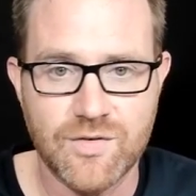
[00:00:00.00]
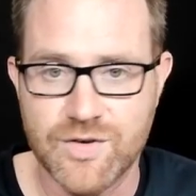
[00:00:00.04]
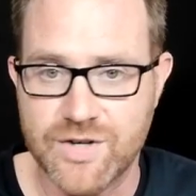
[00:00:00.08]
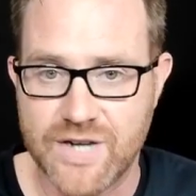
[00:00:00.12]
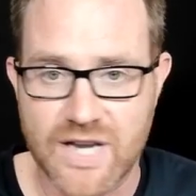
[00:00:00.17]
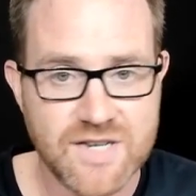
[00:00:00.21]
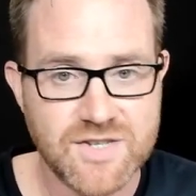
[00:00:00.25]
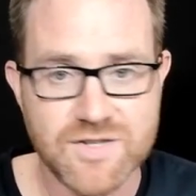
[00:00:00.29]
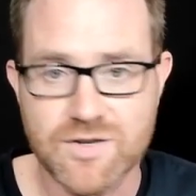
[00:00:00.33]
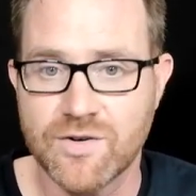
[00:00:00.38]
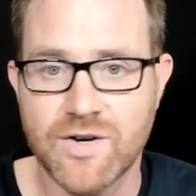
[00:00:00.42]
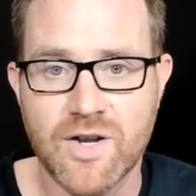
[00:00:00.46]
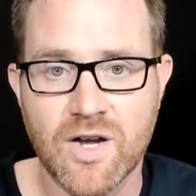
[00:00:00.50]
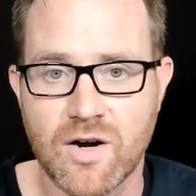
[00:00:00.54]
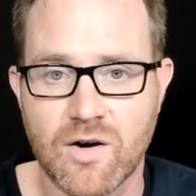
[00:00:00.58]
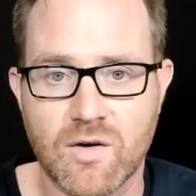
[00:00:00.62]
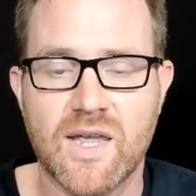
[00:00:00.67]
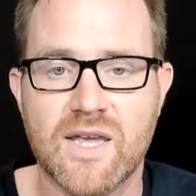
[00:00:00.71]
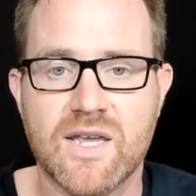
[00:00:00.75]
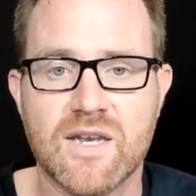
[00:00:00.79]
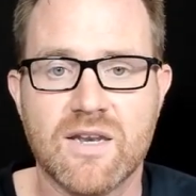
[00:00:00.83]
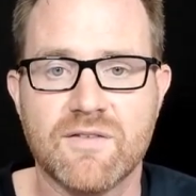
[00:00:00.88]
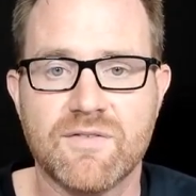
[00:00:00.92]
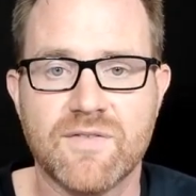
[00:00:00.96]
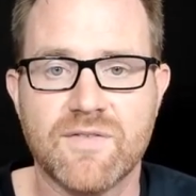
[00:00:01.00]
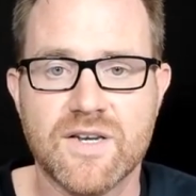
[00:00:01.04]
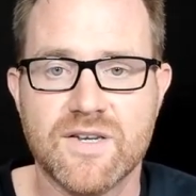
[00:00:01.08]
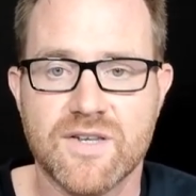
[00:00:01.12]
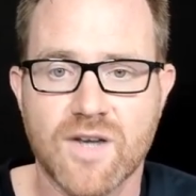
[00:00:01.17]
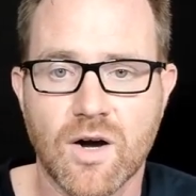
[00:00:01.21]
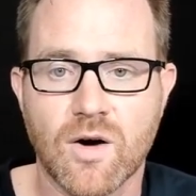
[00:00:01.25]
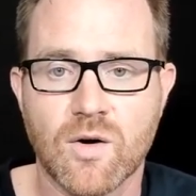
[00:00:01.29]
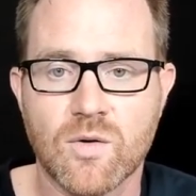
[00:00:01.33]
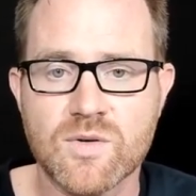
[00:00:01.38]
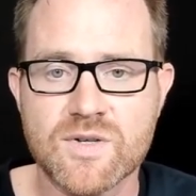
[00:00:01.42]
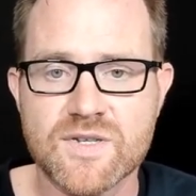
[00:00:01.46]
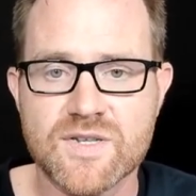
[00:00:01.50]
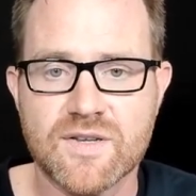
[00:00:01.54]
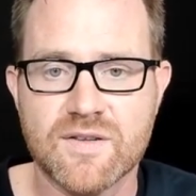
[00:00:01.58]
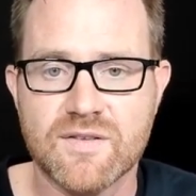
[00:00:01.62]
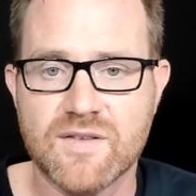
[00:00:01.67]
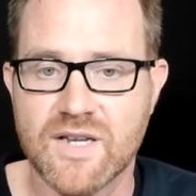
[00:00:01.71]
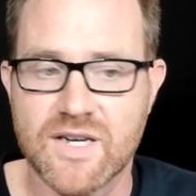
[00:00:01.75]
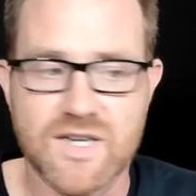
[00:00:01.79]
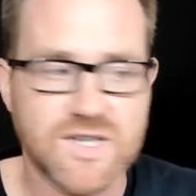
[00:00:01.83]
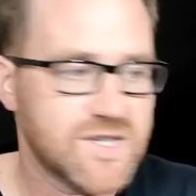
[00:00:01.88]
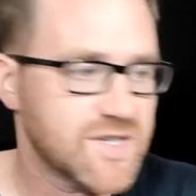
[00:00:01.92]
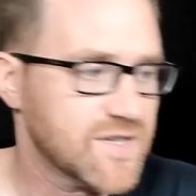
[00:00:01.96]
Yes or no? And if they don't,
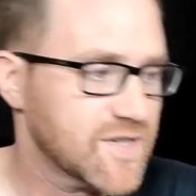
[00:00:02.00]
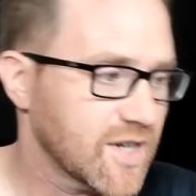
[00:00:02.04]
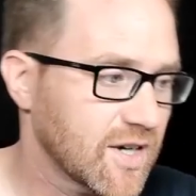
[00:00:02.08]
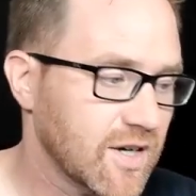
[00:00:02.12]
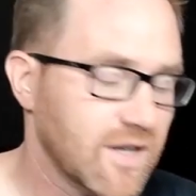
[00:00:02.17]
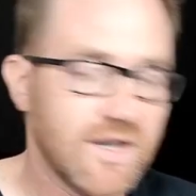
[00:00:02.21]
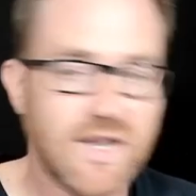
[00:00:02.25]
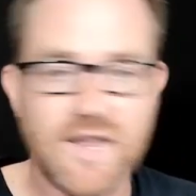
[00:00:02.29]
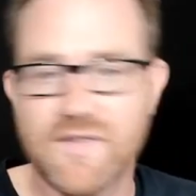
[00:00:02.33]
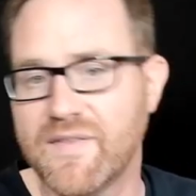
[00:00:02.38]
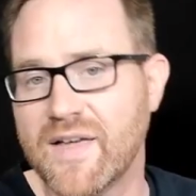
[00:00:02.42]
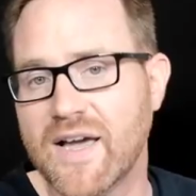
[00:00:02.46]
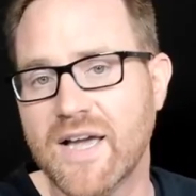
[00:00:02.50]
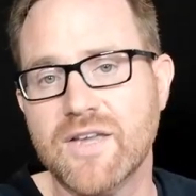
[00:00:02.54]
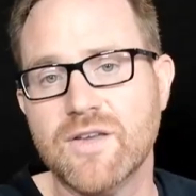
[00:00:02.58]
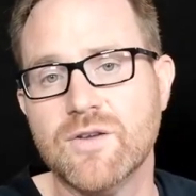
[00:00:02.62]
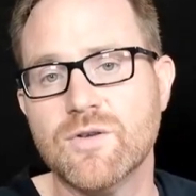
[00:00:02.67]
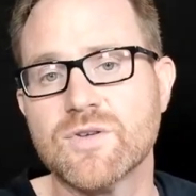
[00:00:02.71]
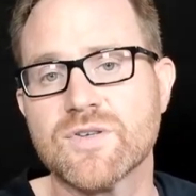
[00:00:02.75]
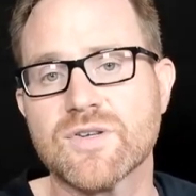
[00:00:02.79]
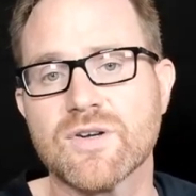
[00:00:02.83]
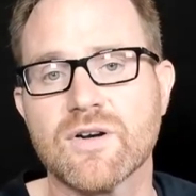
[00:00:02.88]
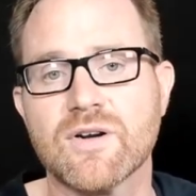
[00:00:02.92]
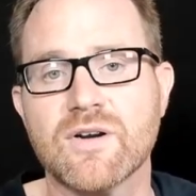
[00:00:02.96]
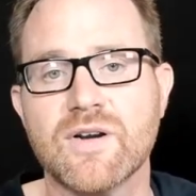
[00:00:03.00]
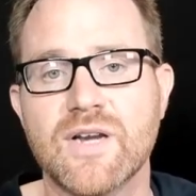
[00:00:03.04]
then it's just going to let that user